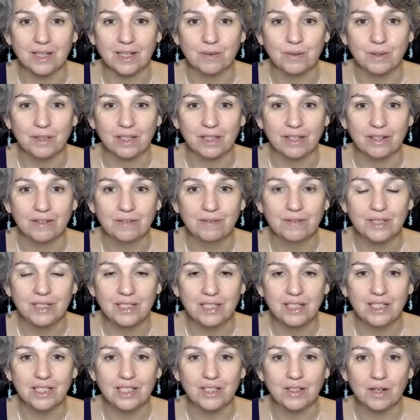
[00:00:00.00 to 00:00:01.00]
I would love to
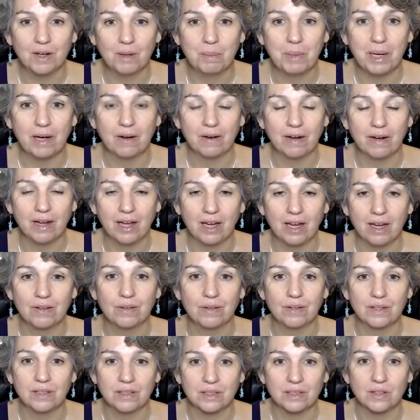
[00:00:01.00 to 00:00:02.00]
hear about how
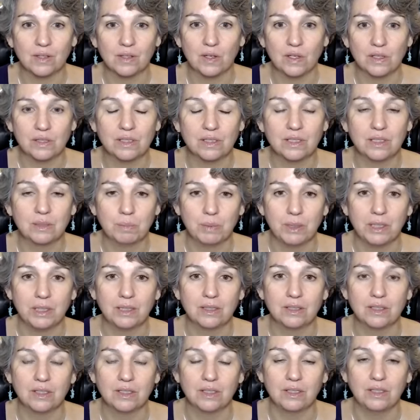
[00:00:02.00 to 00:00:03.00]
this card speaks
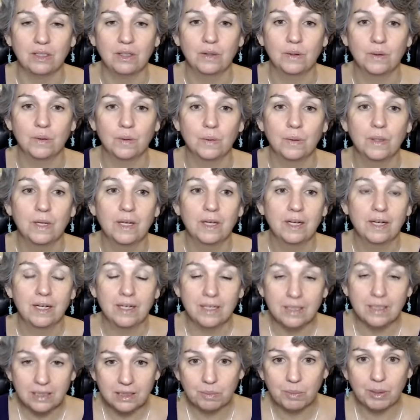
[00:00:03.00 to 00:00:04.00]
to you,
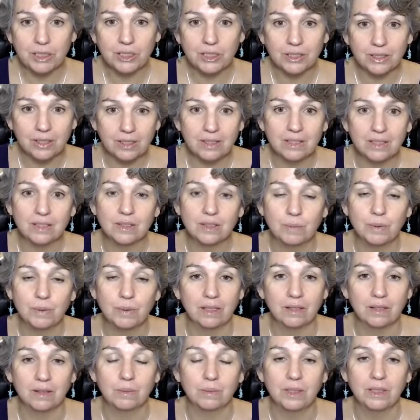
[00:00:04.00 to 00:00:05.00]
especially this week,
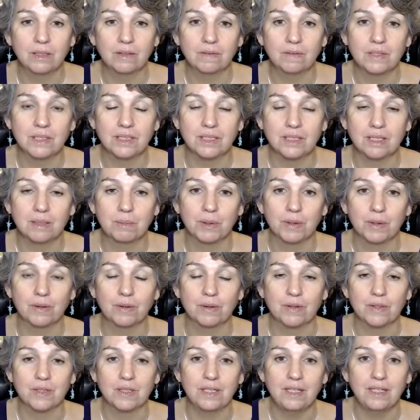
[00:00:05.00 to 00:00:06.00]
the week of December
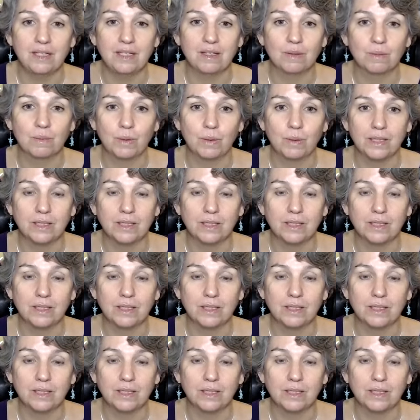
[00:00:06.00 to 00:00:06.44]
13th.